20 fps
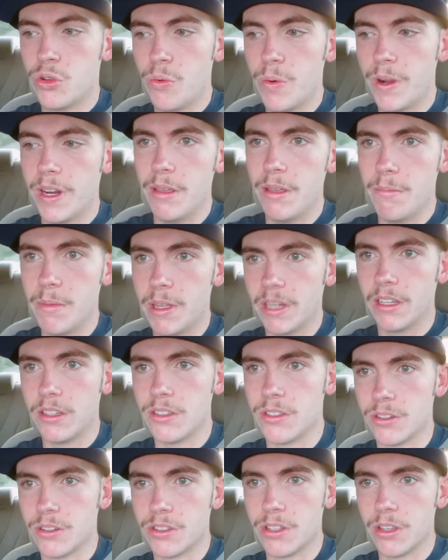20
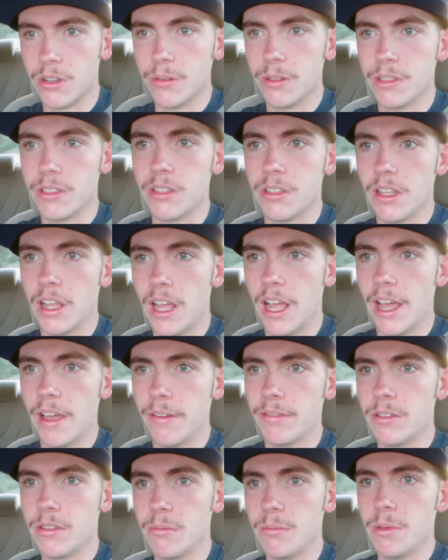minutes or so until I
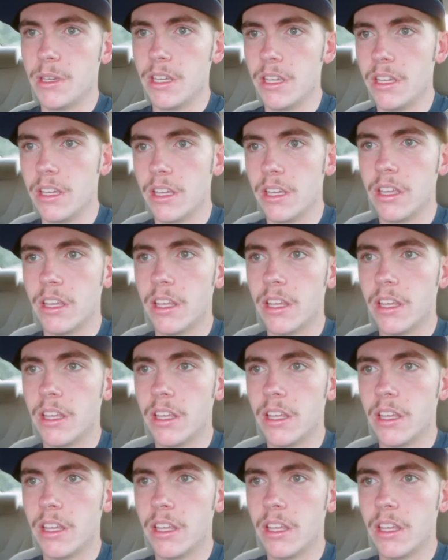have to be